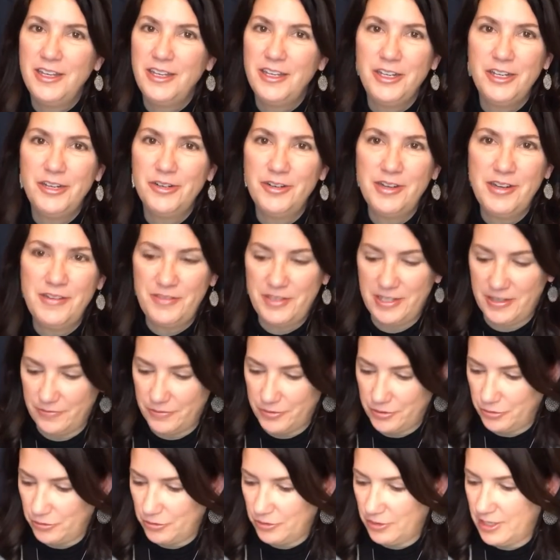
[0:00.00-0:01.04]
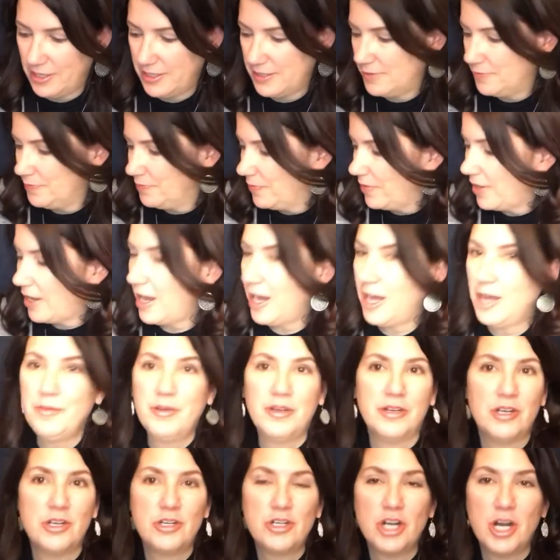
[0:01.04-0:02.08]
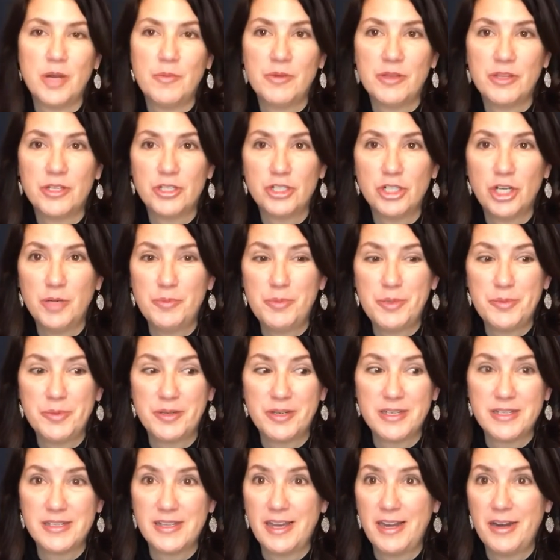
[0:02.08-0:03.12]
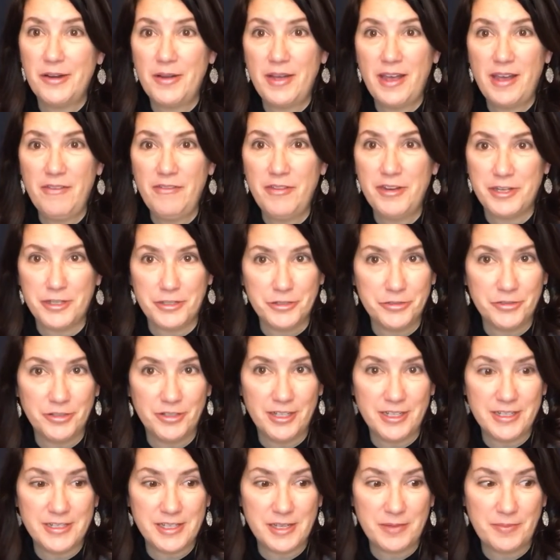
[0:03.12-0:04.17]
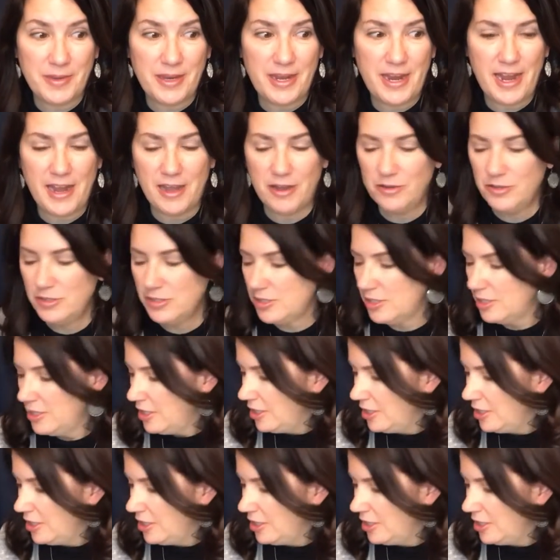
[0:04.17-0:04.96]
You don't have to have Google eyes. I'm going to draw them with a Sharpie because I don't have any Google eyes at my house.